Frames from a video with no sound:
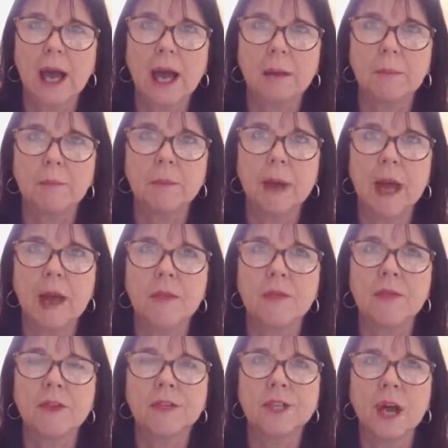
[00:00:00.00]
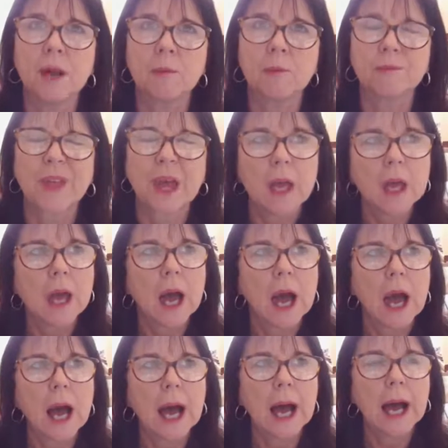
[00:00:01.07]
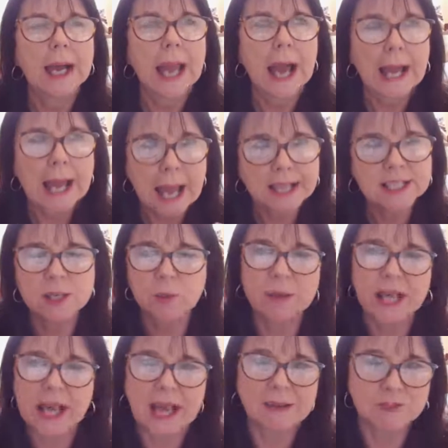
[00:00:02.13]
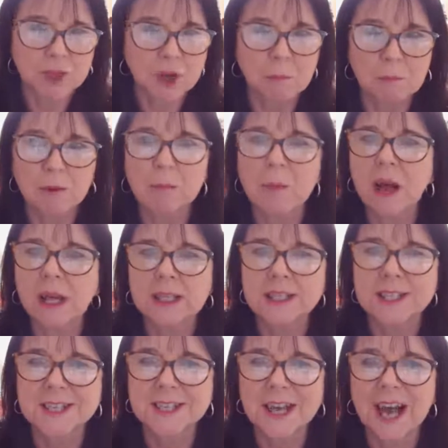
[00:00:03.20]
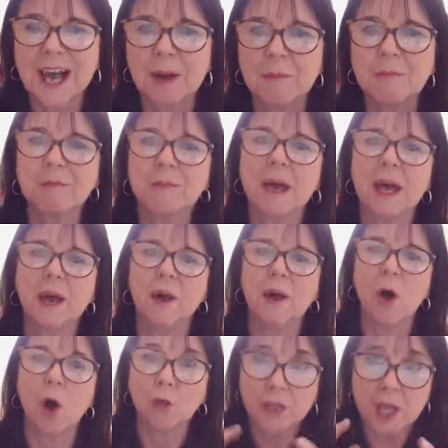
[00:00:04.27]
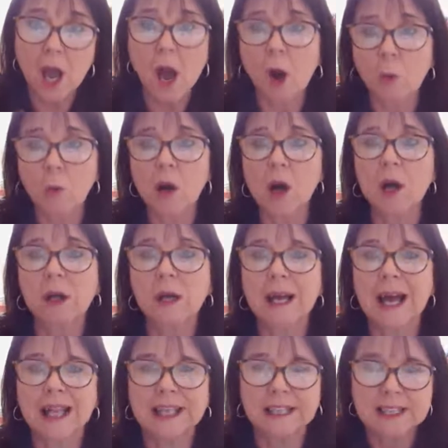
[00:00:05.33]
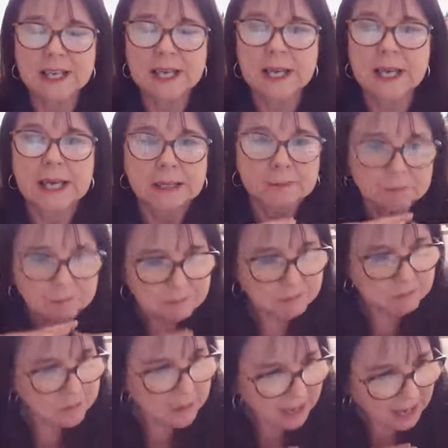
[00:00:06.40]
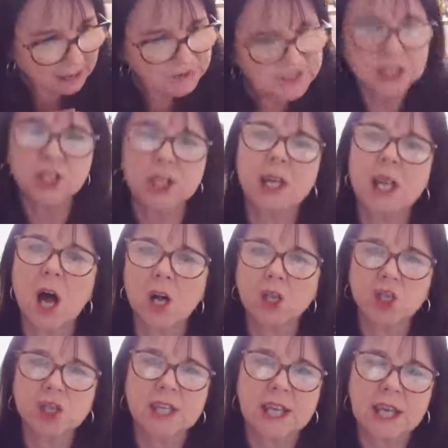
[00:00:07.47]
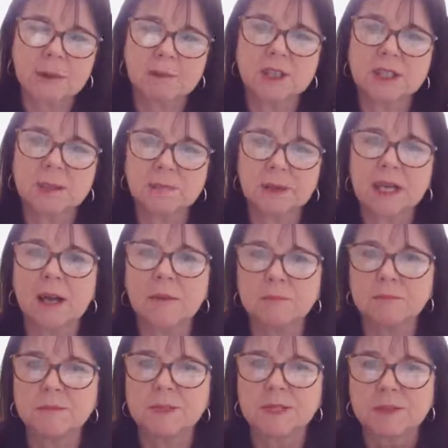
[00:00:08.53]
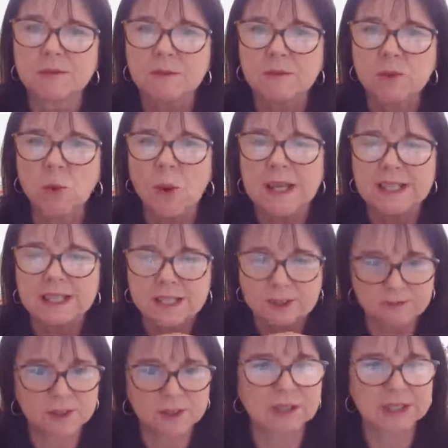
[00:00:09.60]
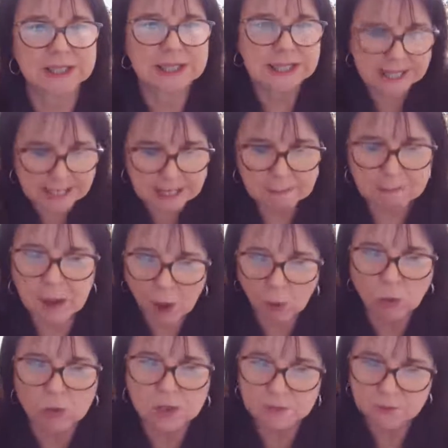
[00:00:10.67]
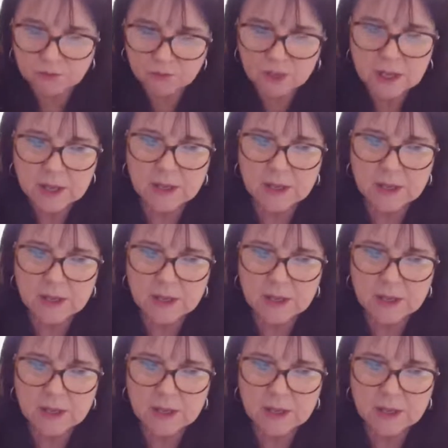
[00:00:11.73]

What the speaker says: and that I hate it when I have to compromise on the artwork and have such a large team that it becomes quite difficult to keep hold of